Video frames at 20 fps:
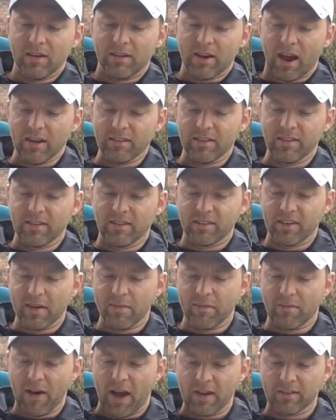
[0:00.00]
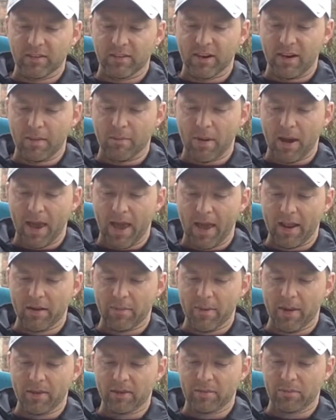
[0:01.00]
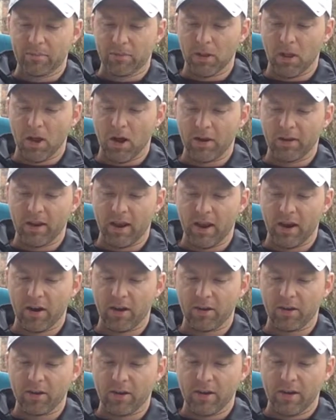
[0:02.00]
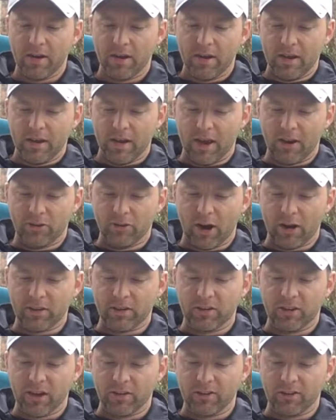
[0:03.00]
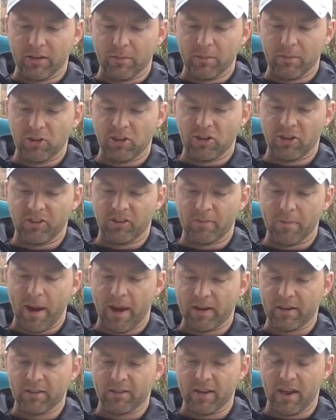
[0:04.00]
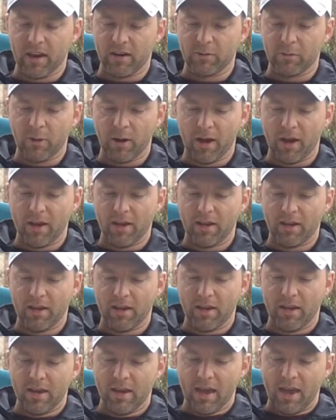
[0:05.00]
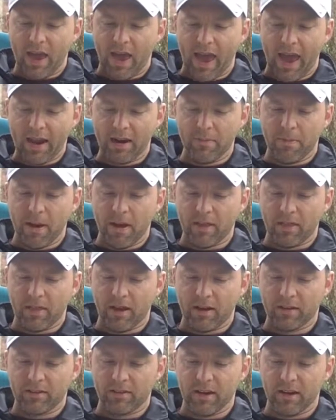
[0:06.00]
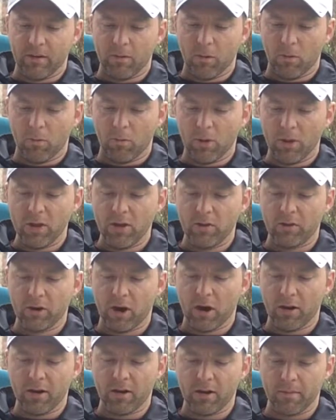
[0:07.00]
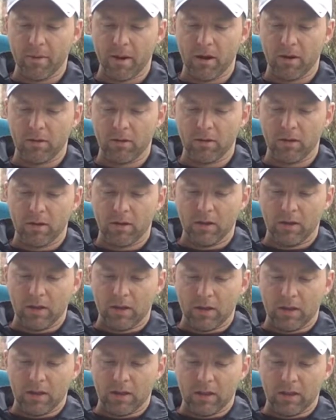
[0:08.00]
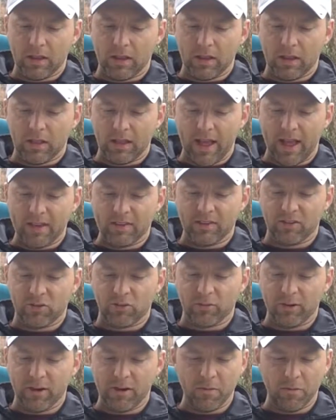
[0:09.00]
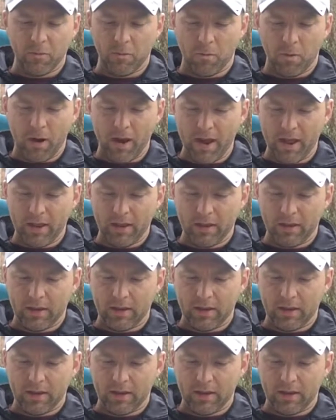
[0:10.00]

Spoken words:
Tyson seemed fascinated by Annabeth's blonde hair. He tried to touch it, but she smacked his hand away. "Annabeth," I said, "what are you talking about?" What?